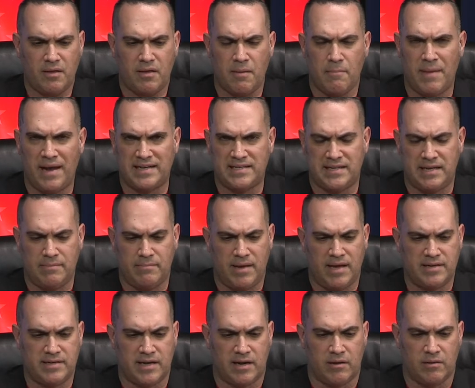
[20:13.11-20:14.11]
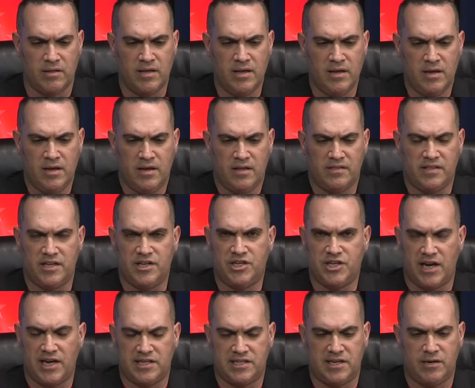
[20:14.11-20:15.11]
Maxine Mandel, the
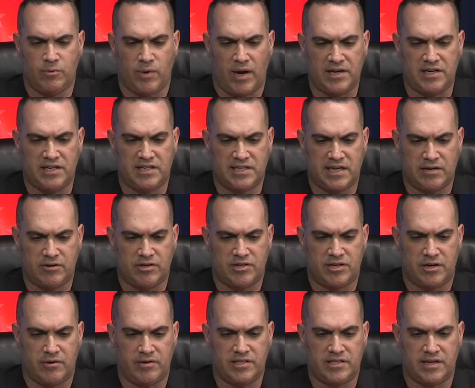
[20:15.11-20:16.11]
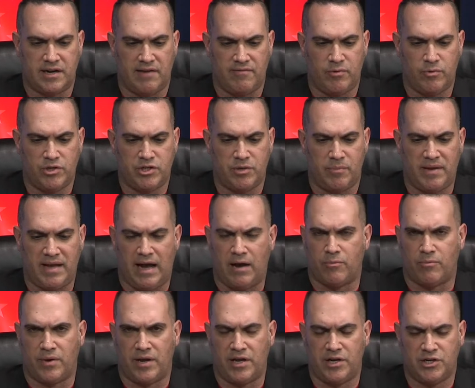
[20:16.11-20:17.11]
JCYD secretary, said everyone should be
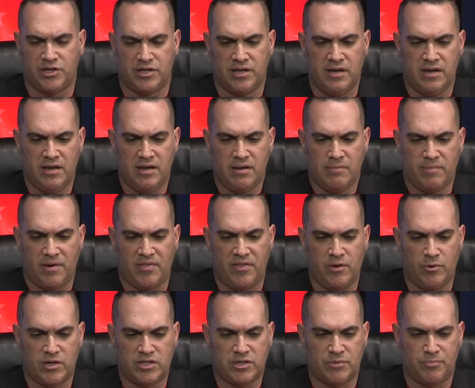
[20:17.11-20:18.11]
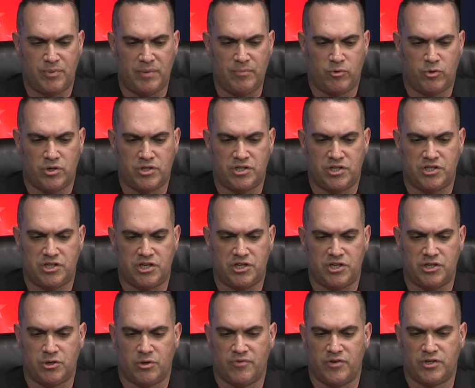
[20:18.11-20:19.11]
outraged by the U.S. Supreme Court's
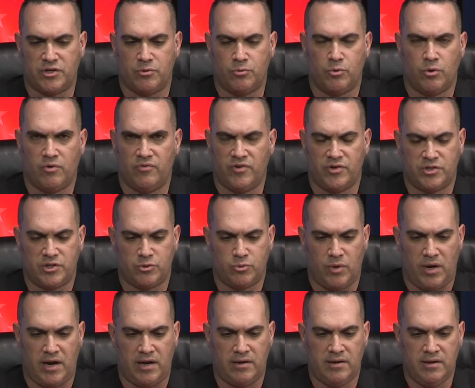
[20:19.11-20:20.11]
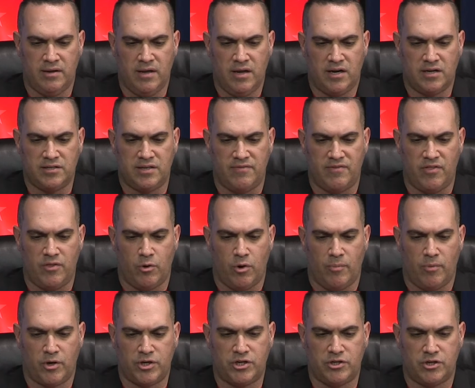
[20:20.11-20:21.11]
decision to overturn Roe versus Wade, because even though
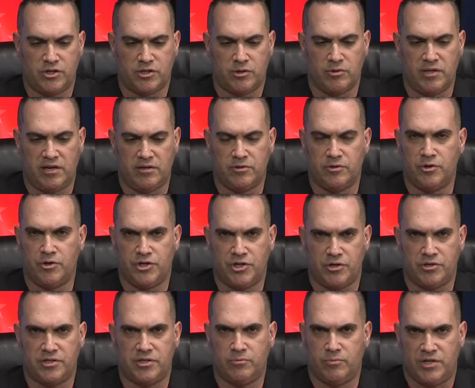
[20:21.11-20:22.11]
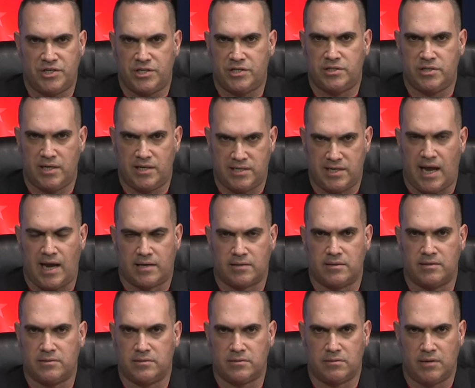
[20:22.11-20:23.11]
abortions are still legal in New Jersey, which is
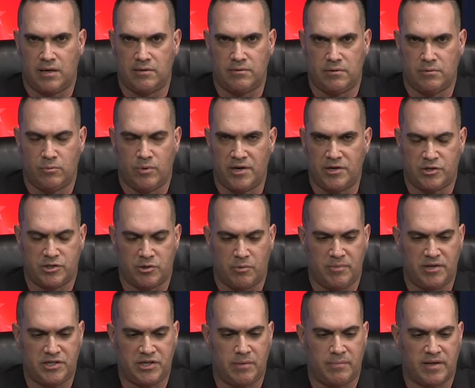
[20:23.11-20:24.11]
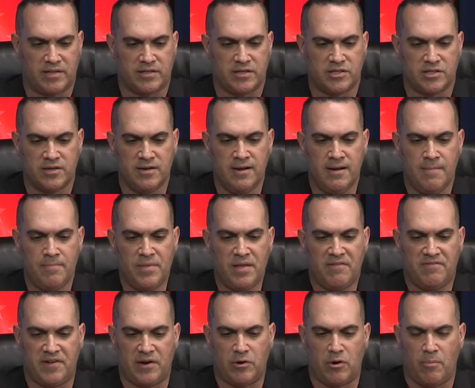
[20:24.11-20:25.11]
exactly, so I don't know why you're still bitching about this,
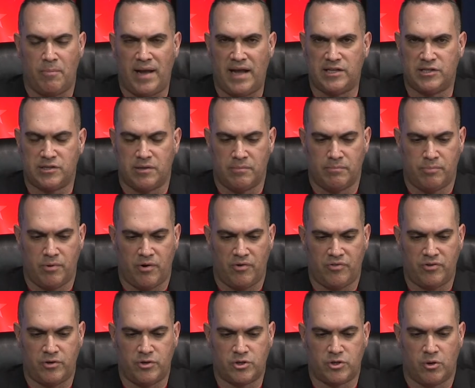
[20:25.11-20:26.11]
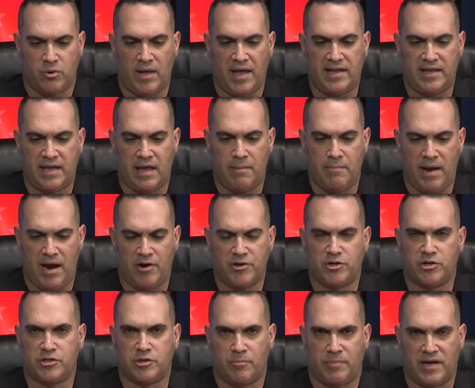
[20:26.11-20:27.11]
federal bans on birth control and gay marriage
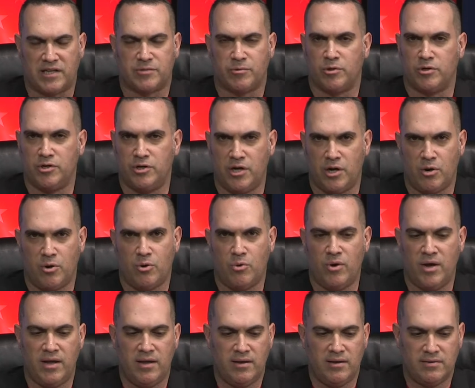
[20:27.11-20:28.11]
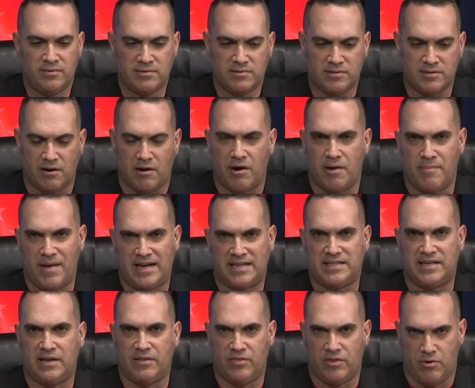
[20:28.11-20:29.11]
are still possible. No, sorry,
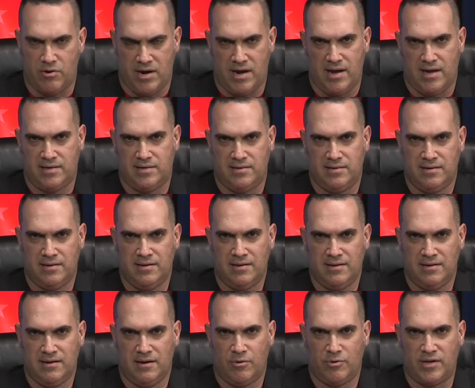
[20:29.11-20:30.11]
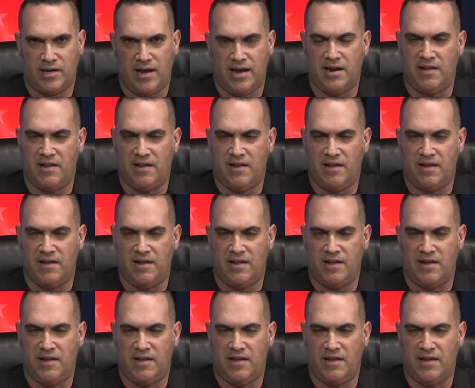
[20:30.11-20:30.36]
Maxine, they're not. Okay?